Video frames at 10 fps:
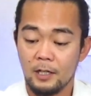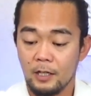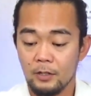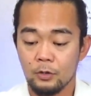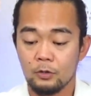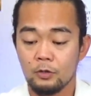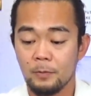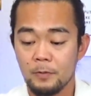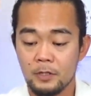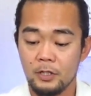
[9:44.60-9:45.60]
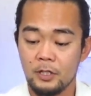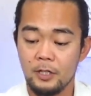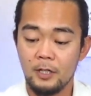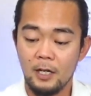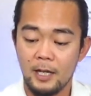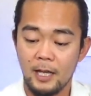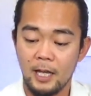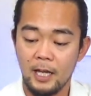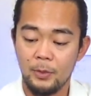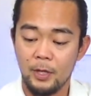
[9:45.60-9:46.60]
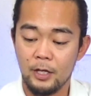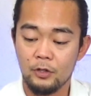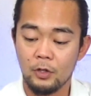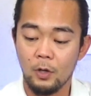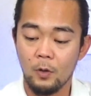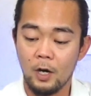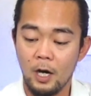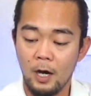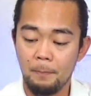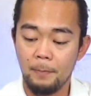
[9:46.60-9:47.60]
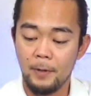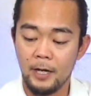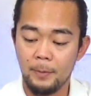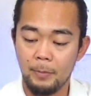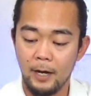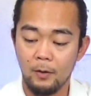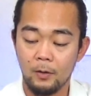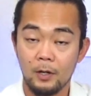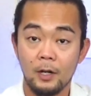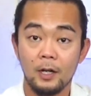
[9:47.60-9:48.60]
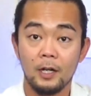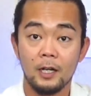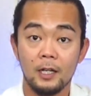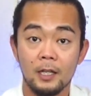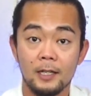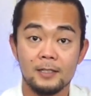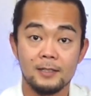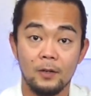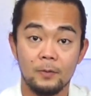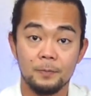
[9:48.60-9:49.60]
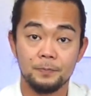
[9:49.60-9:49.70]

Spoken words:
in neutral position, and then you go up and down like so.